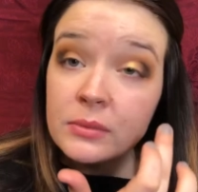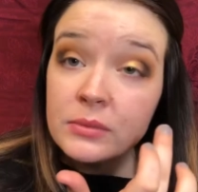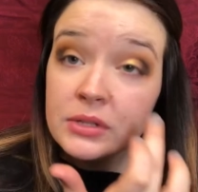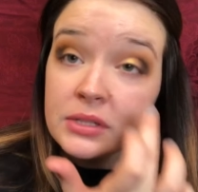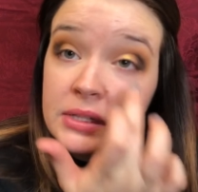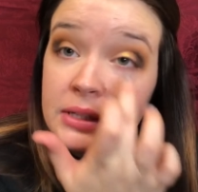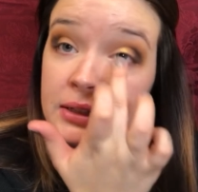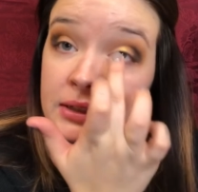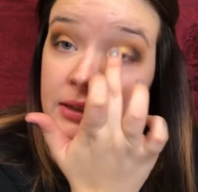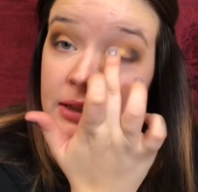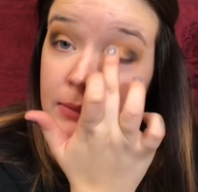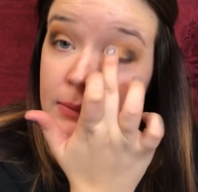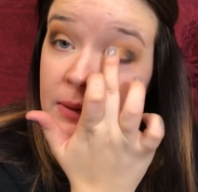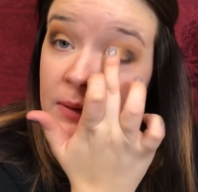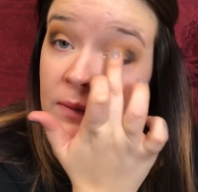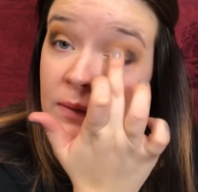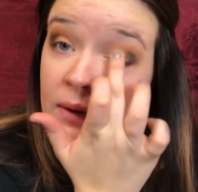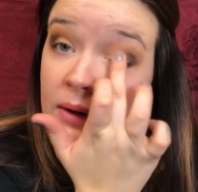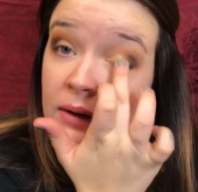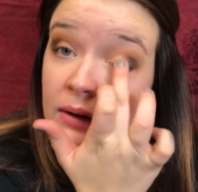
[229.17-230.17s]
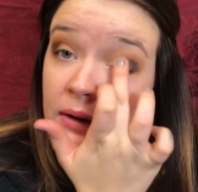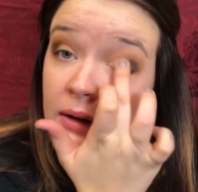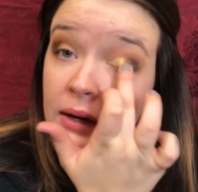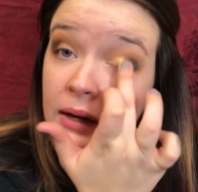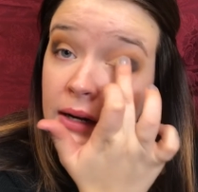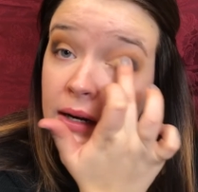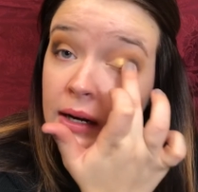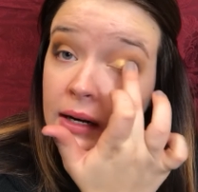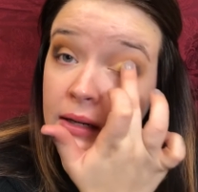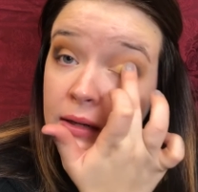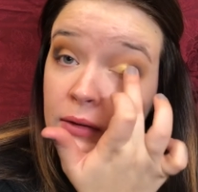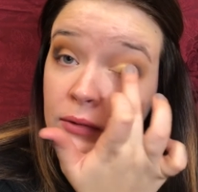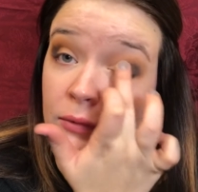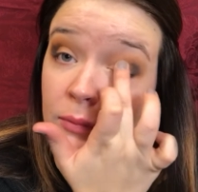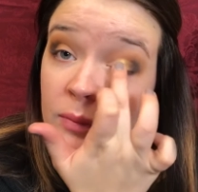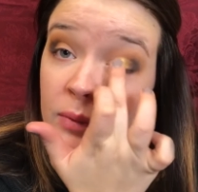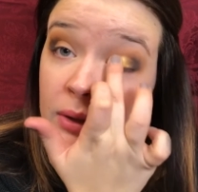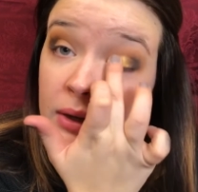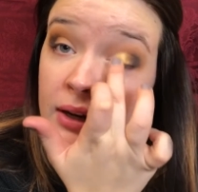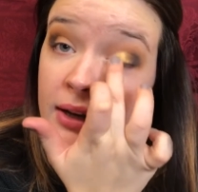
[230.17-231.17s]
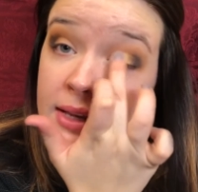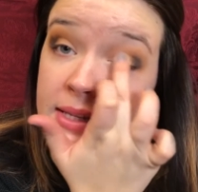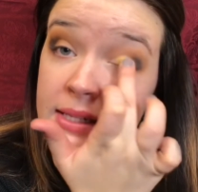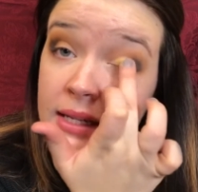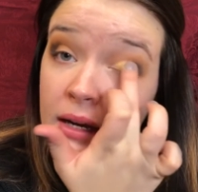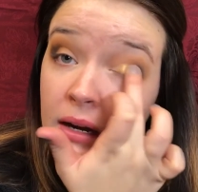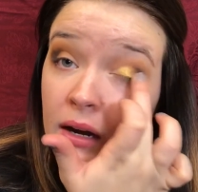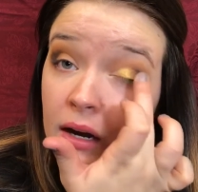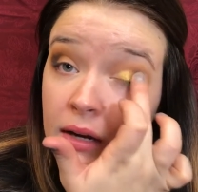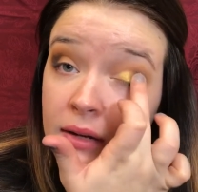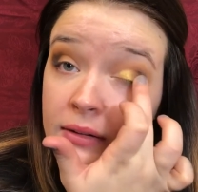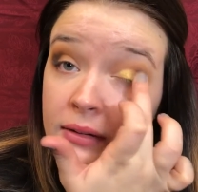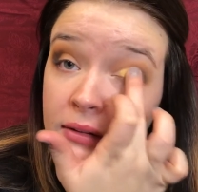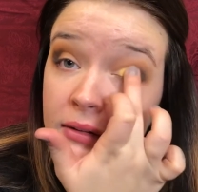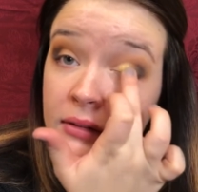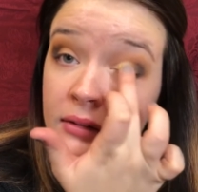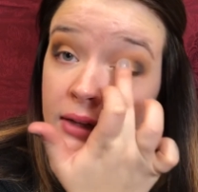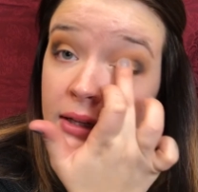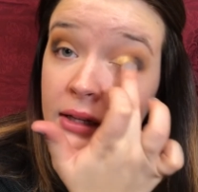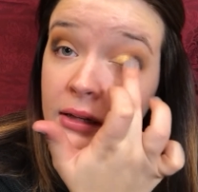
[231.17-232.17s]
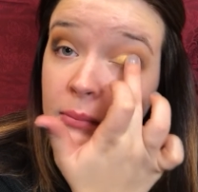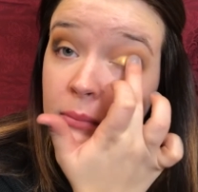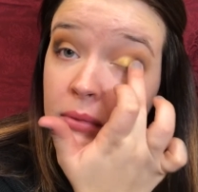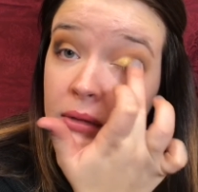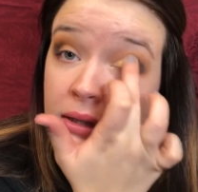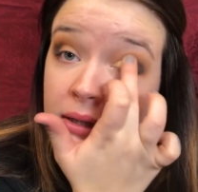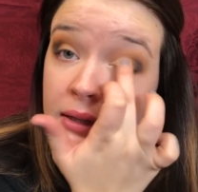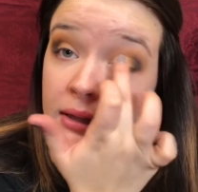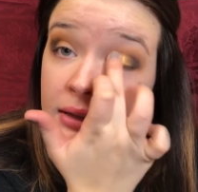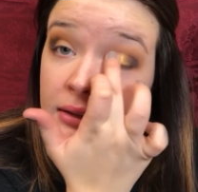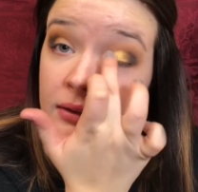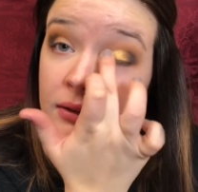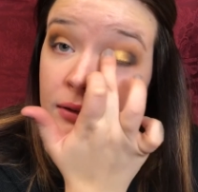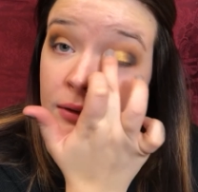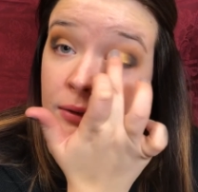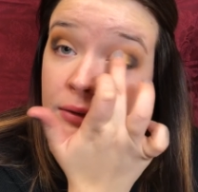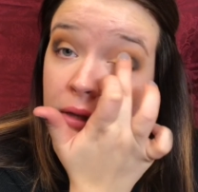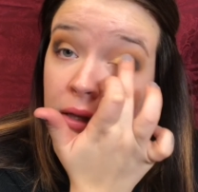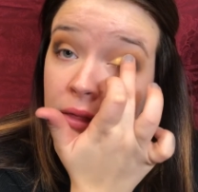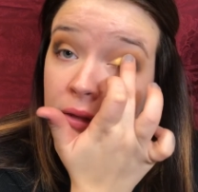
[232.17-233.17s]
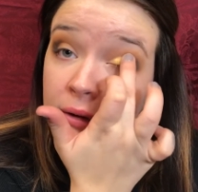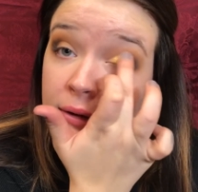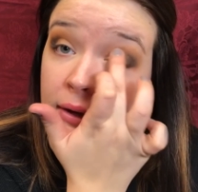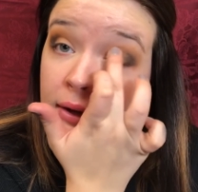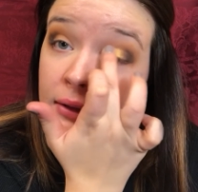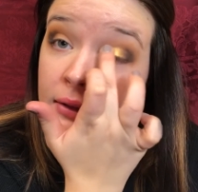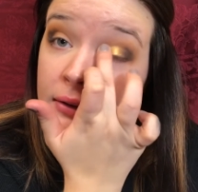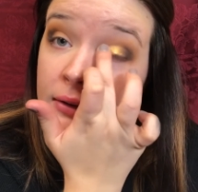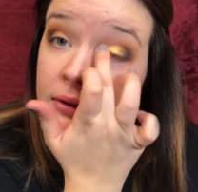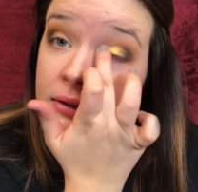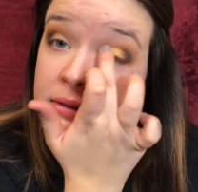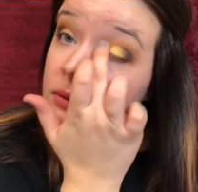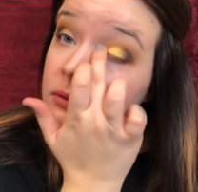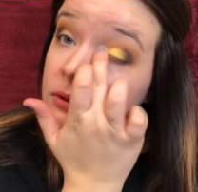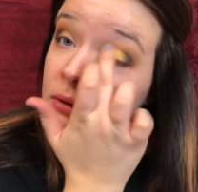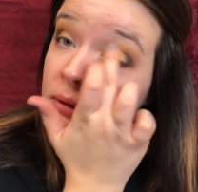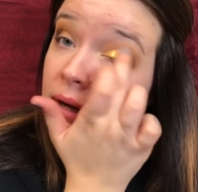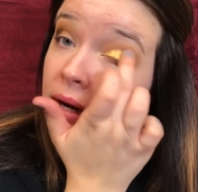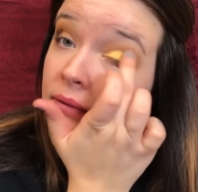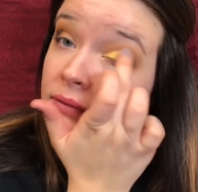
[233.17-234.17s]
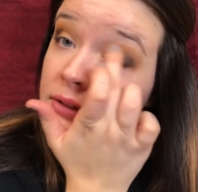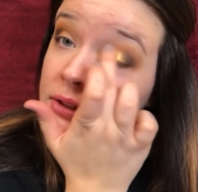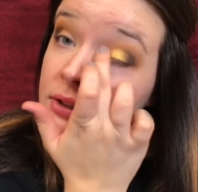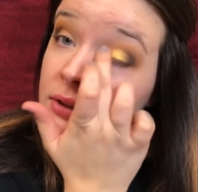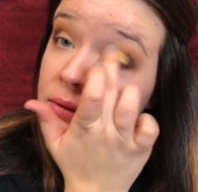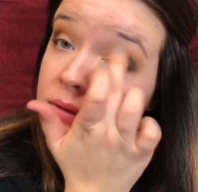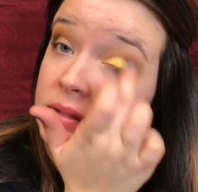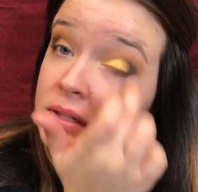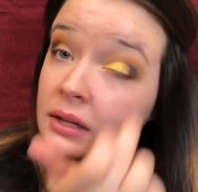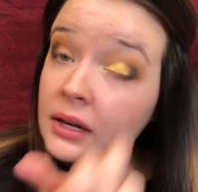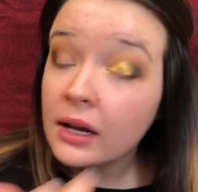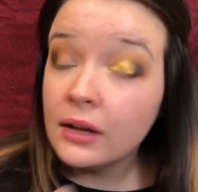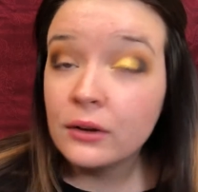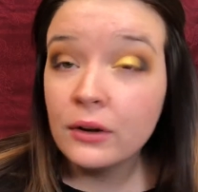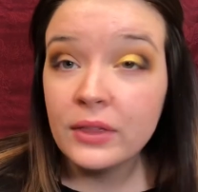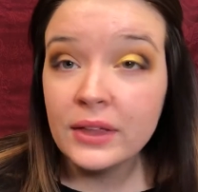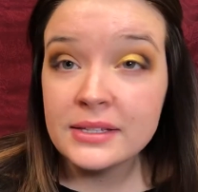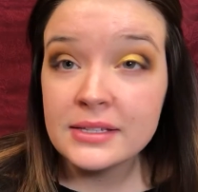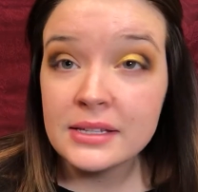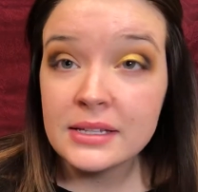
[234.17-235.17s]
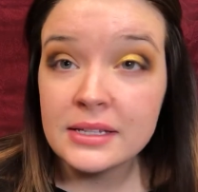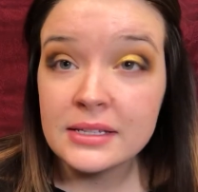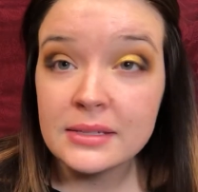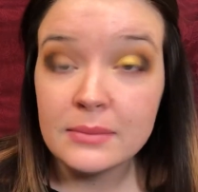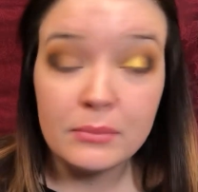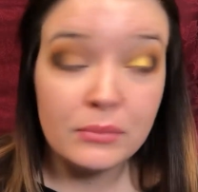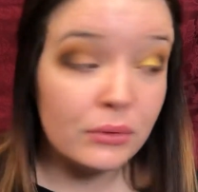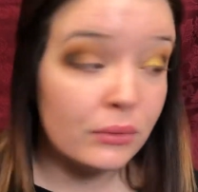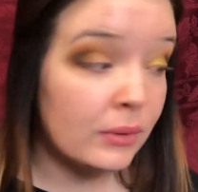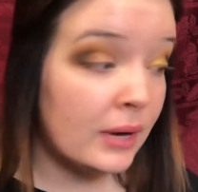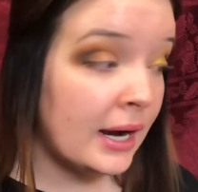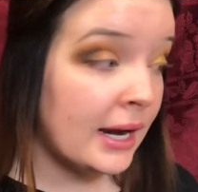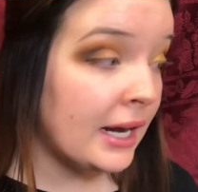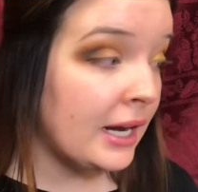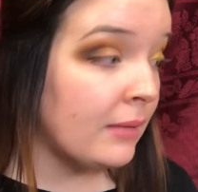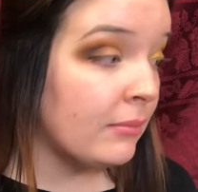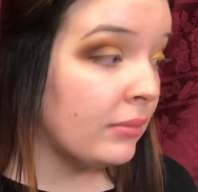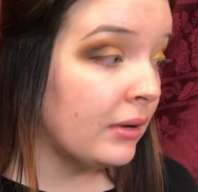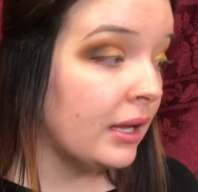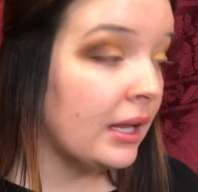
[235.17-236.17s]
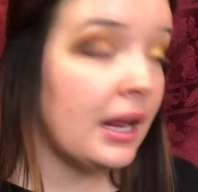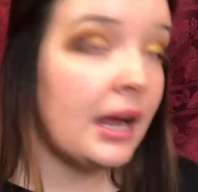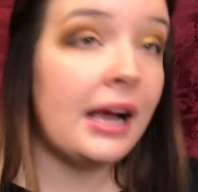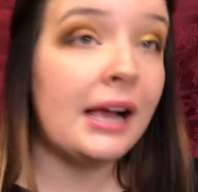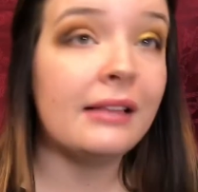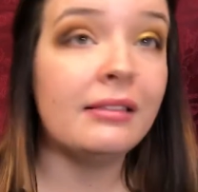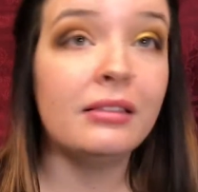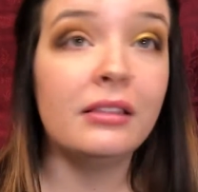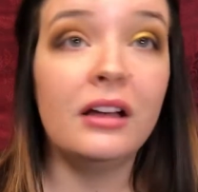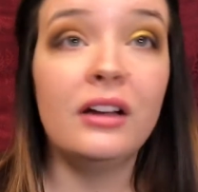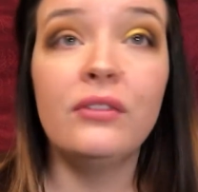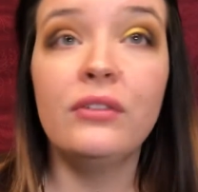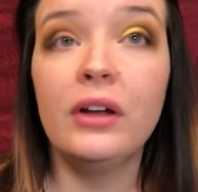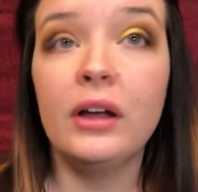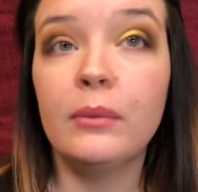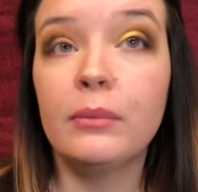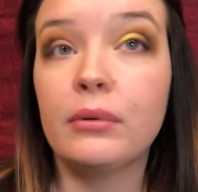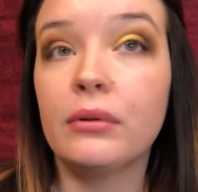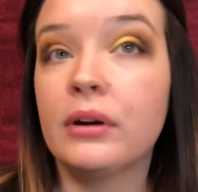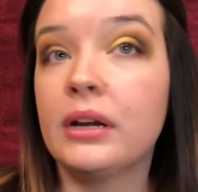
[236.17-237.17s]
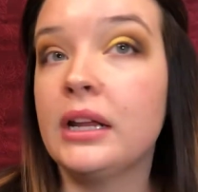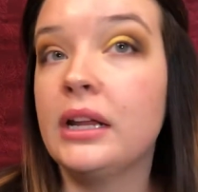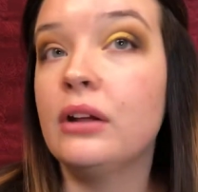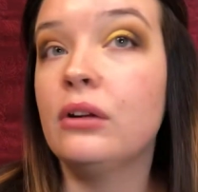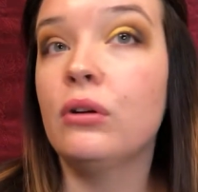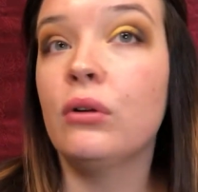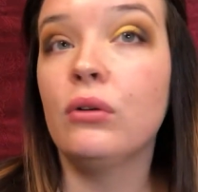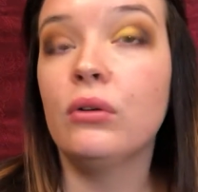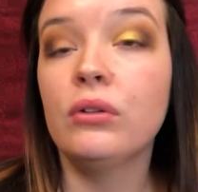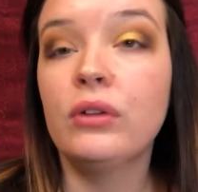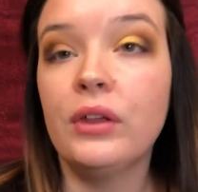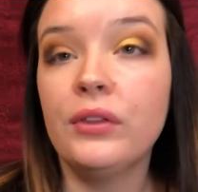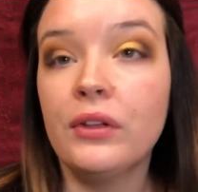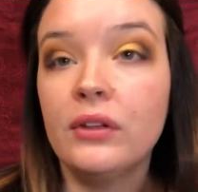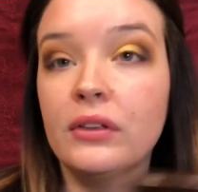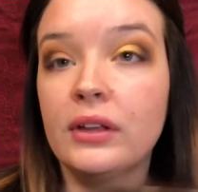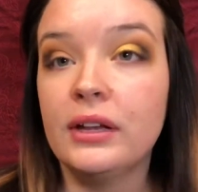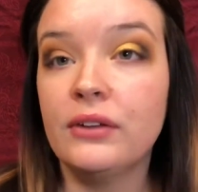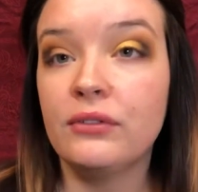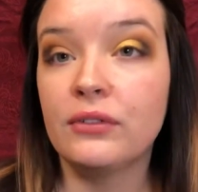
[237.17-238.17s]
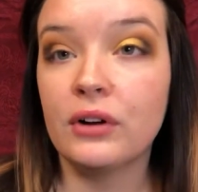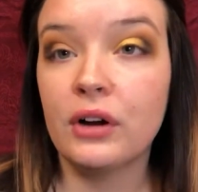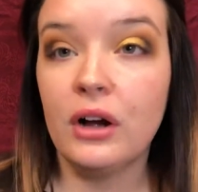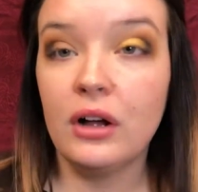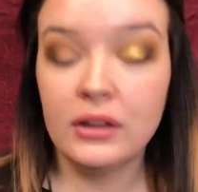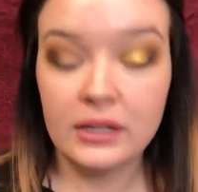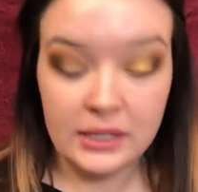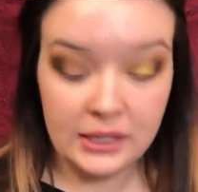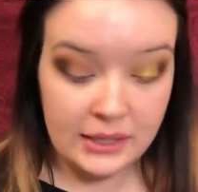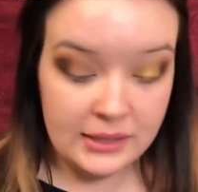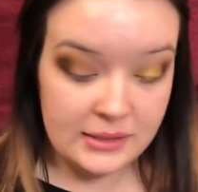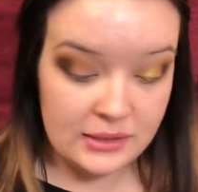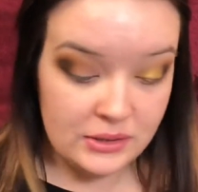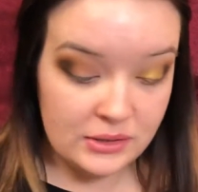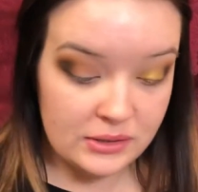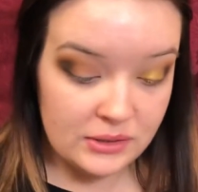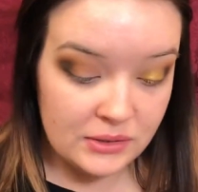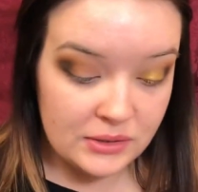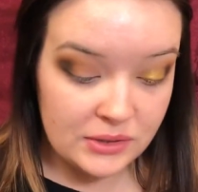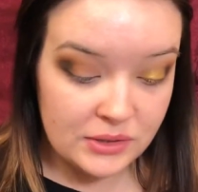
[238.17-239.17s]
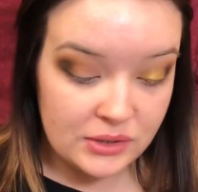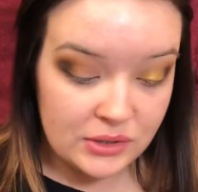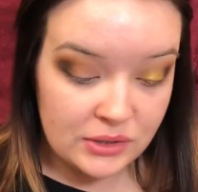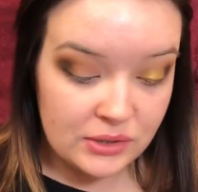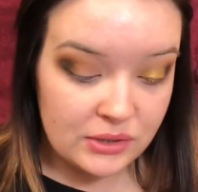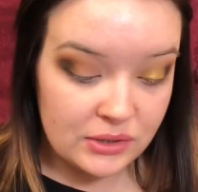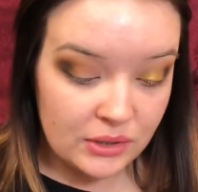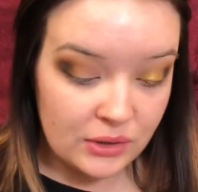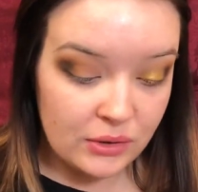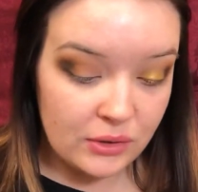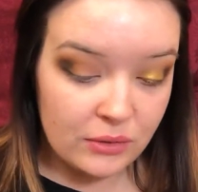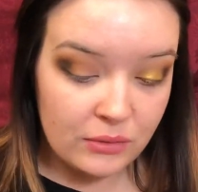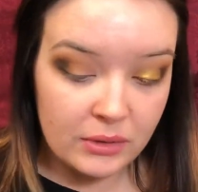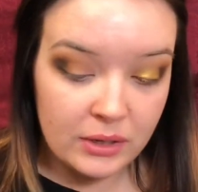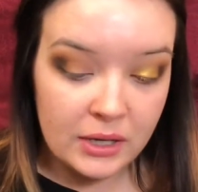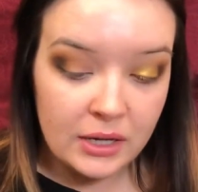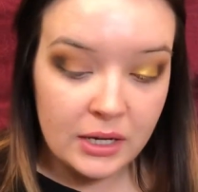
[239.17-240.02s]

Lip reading: I'm just gonna take my finger and kind of press it onto the lid and blend it into those other colors. You don't have to use a color that's this bright, but I love a pretty gold on the lid for holidays. It just looks so